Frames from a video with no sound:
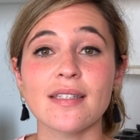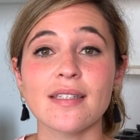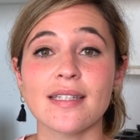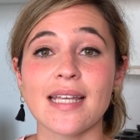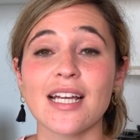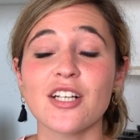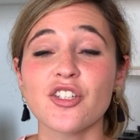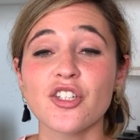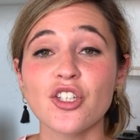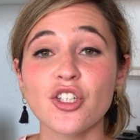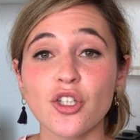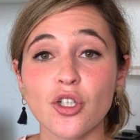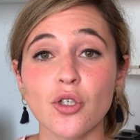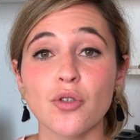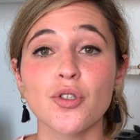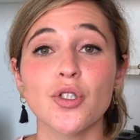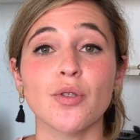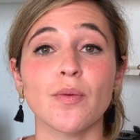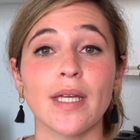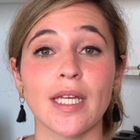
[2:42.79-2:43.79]
is actually go
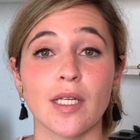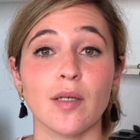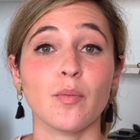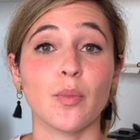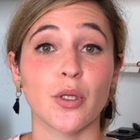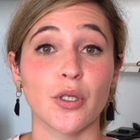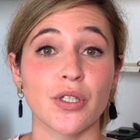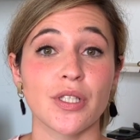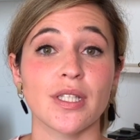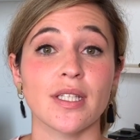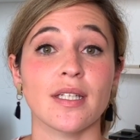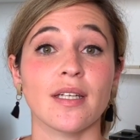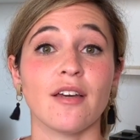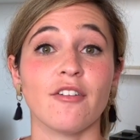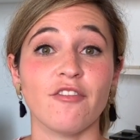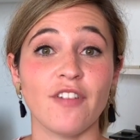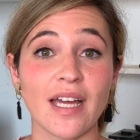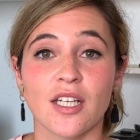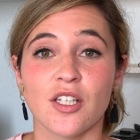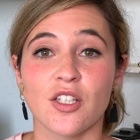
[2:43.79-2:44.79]
to in-person
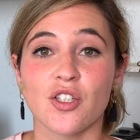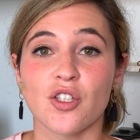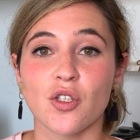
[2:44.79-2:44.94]
events.